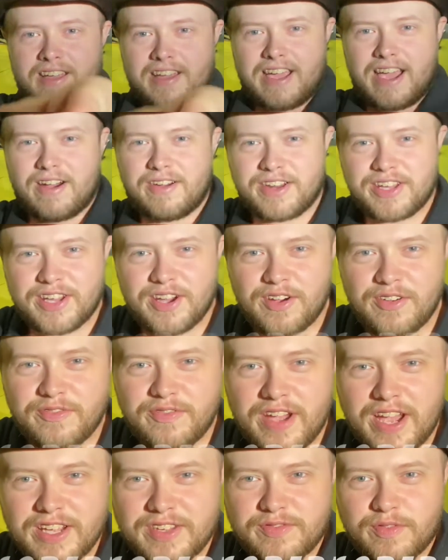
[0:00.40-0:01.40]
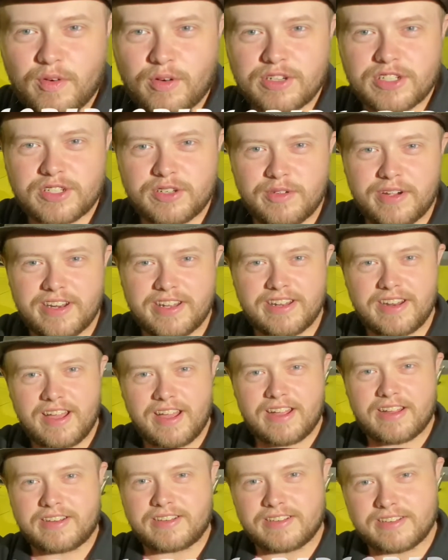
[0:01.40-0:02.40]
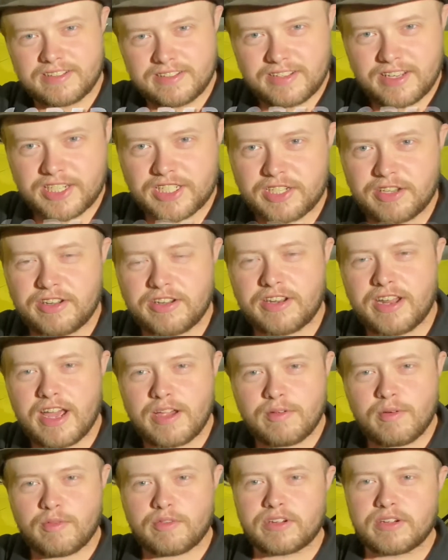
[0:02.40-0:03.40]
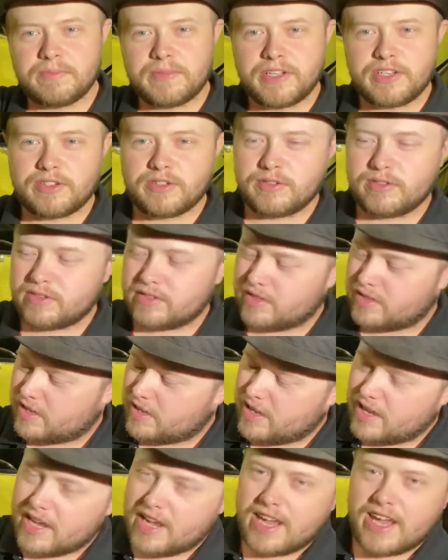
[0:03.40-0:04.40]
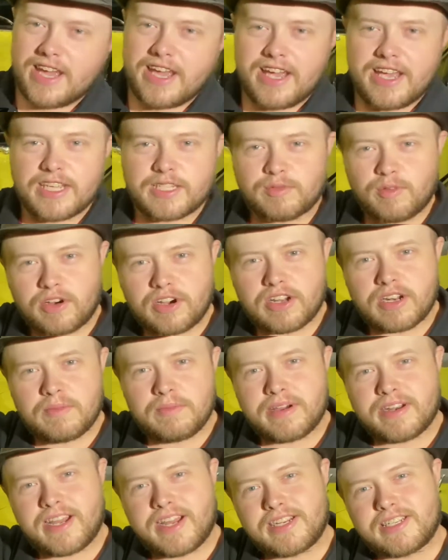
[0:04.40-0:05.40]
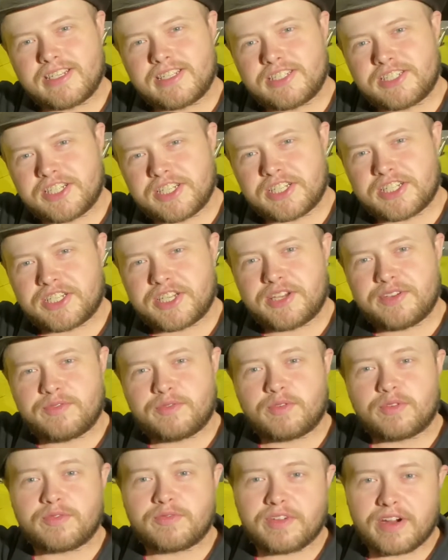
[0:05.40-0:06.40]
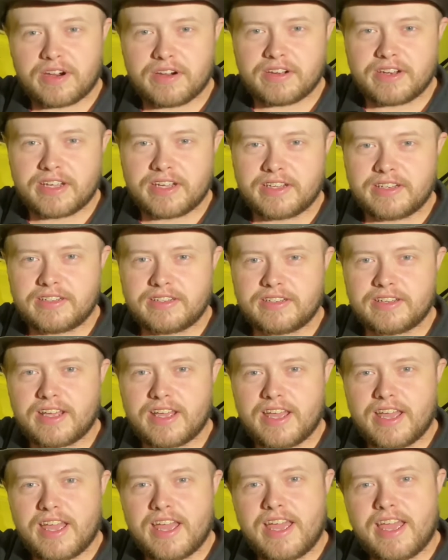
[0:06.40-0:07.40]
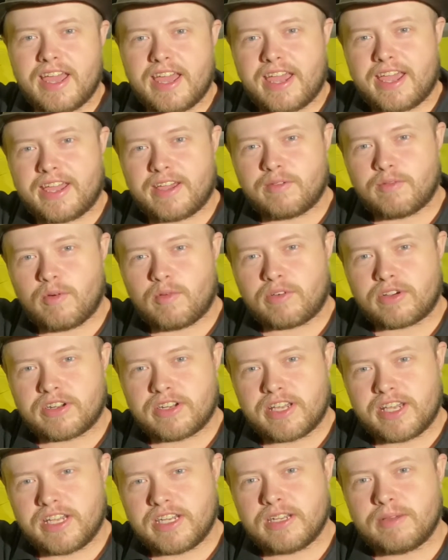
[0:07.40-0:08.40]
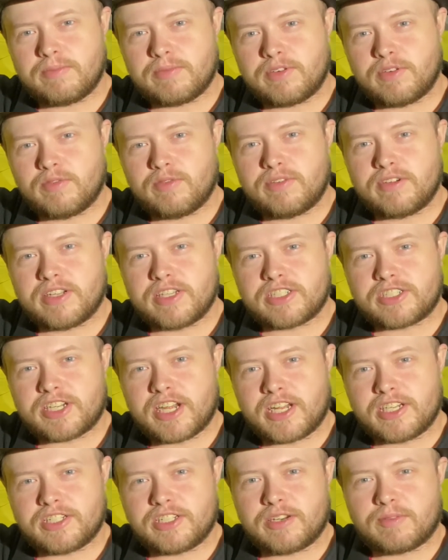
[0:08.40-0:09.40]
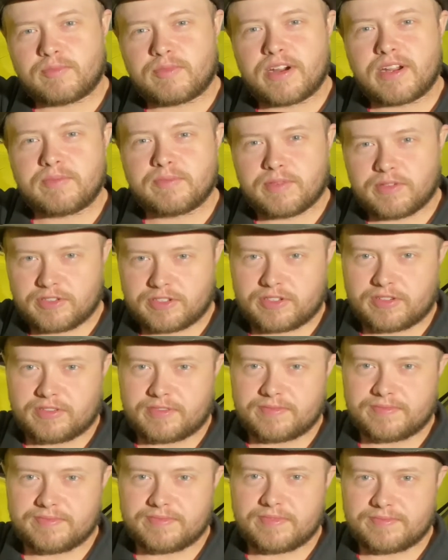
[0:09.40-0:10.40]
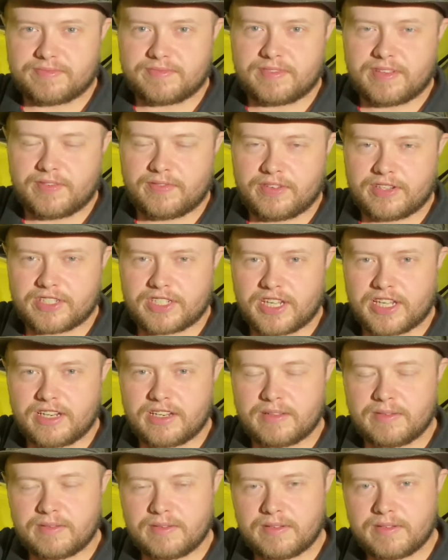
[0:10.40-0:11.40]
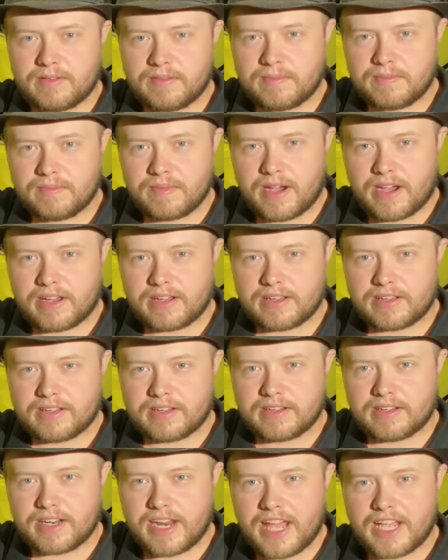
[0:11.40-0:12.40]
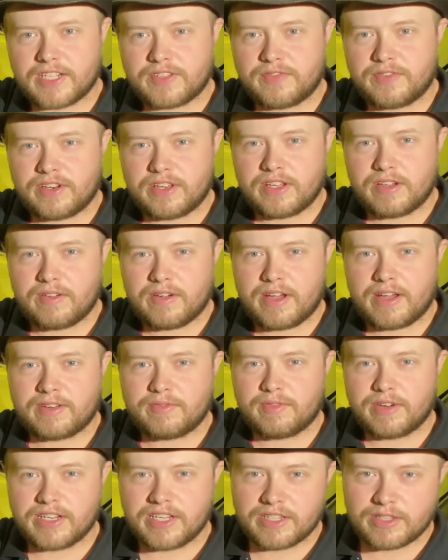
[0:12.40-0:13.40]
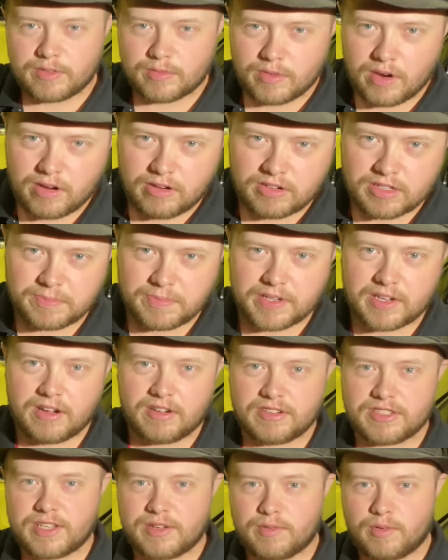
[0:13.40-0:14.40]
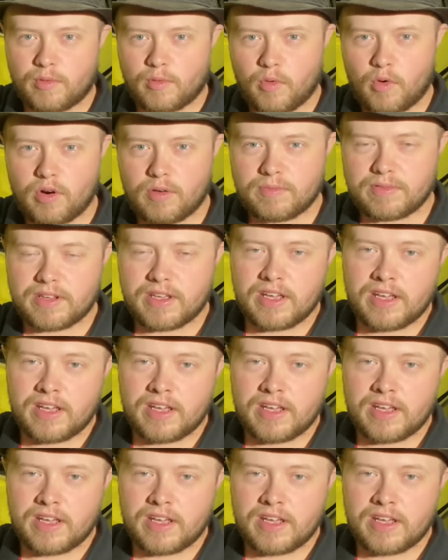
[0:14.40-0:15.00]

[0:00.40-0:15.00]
Howdy y'all, Fast Force 289. And so tonight what we're going to be doing is working on my 1968 Ford Fairlane. And what we're going to end up doing is changing the brake booster. If you've seen in my last video, I redid the rotors because they were warped.